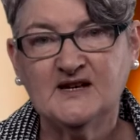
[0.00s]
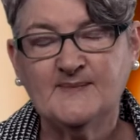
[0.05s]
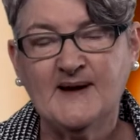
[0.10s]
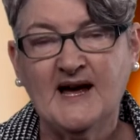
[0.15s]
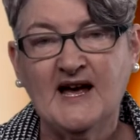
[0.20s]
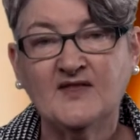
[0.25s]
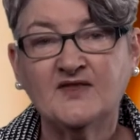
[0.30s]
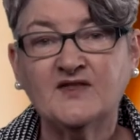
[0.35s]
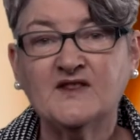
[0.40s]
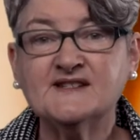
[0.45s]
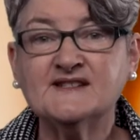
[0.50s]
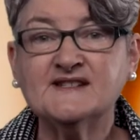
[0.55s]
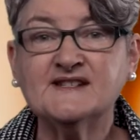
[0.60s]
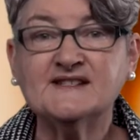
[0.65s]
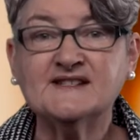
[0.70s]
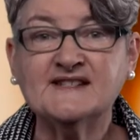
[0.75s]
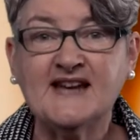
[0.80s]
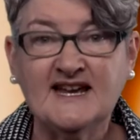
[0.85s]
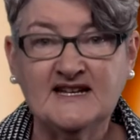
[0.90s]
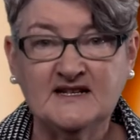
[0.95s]
about the
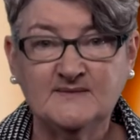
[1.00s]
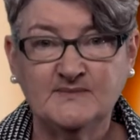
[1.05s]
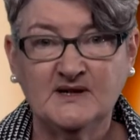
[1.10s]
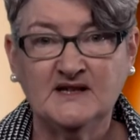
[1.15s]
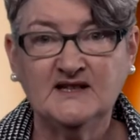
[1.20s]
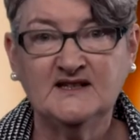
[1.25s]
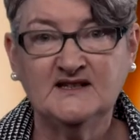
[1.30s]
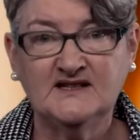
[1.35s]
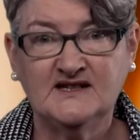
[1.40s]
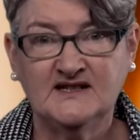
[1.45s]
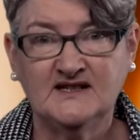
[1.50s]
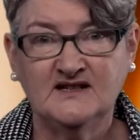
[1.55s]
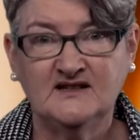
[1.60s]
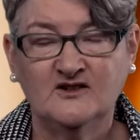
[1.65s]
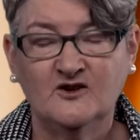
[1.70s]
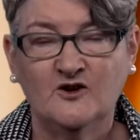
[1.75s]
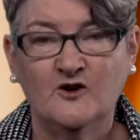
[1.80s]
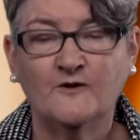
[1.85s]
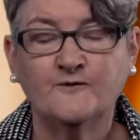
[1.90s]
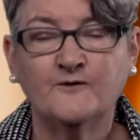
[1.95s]
sustainability
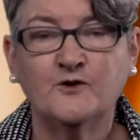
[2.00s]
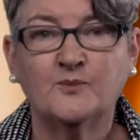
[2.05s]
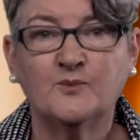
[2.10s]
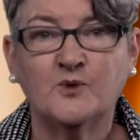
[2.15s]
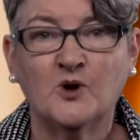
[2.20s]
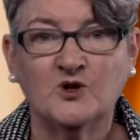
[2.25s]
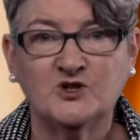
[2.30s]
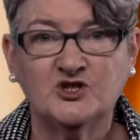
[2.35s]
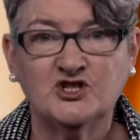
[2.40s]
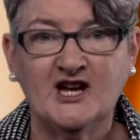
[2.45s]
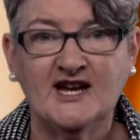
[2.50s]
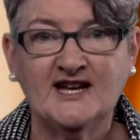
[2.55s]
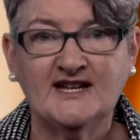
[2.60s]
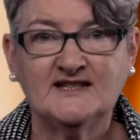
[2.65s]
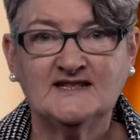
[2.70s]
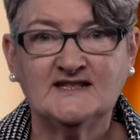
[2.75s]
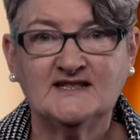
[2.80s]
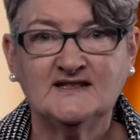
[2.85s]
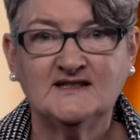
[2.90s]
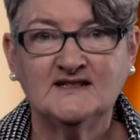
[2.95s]
of your
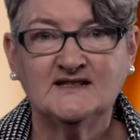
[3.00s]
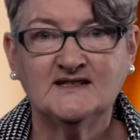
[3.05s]
project.